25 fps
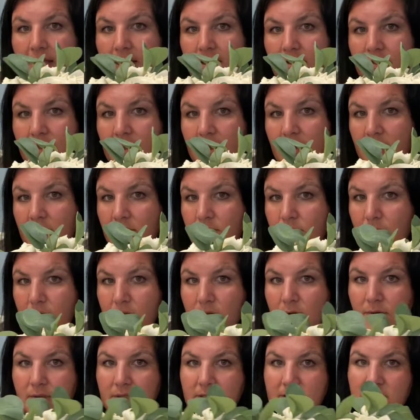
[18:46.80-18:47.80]
in there where
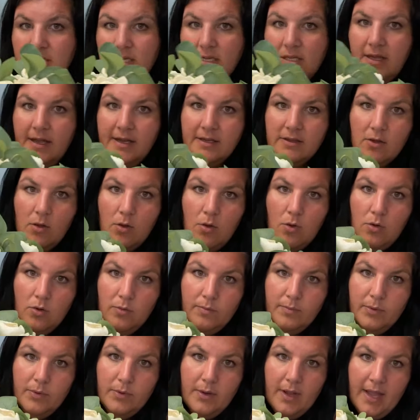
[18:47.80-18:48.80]
you can see like the
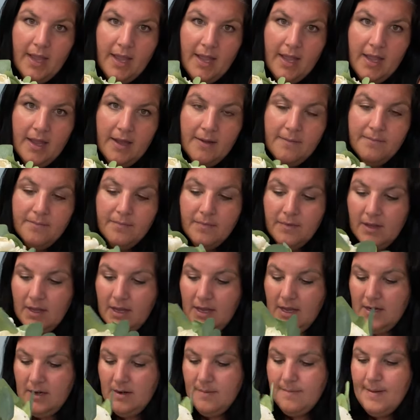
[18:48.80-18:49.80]
whole bouquet
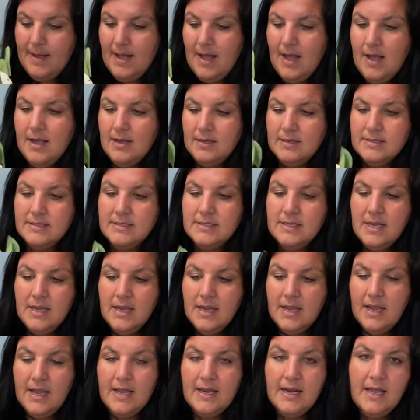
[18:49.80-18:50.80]
in a box,
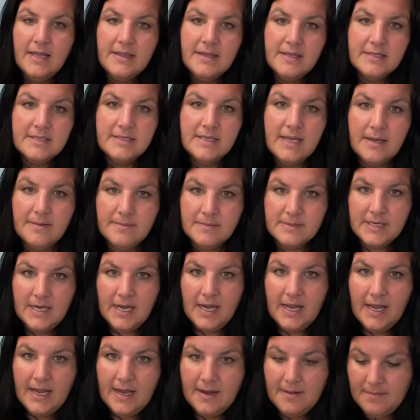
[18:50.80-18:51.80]
and at the same
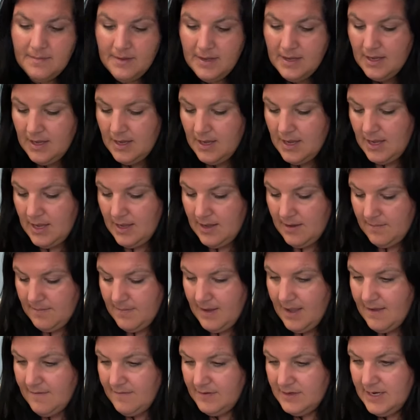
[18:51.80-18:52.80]
time
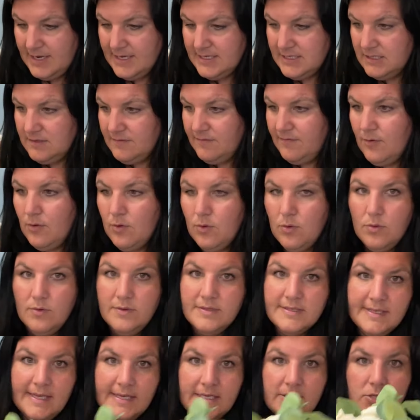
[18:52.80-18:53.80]
have a nice
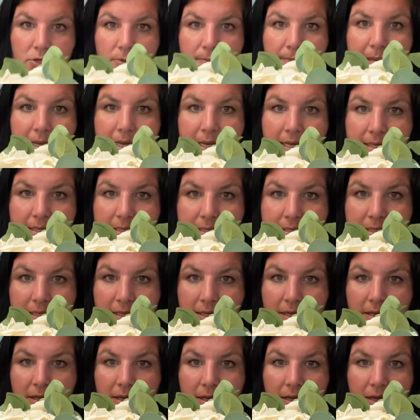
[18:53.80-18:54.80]
full centerpiece
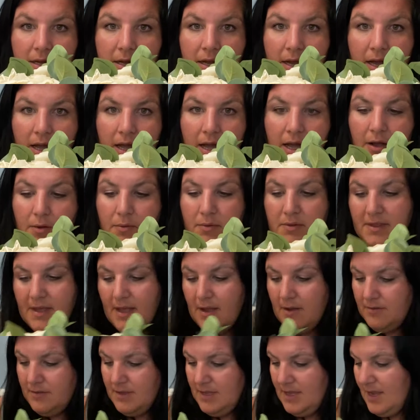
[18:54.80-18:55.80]

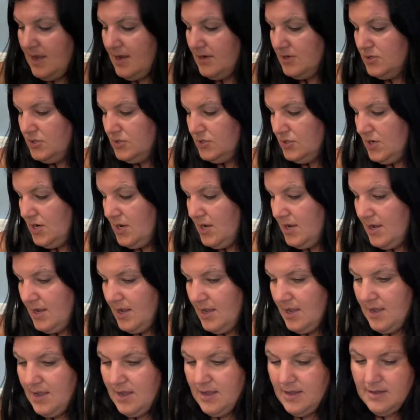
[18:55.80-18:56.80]
without the
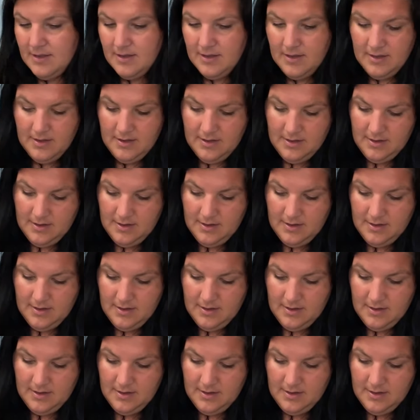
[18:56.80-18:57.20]
extra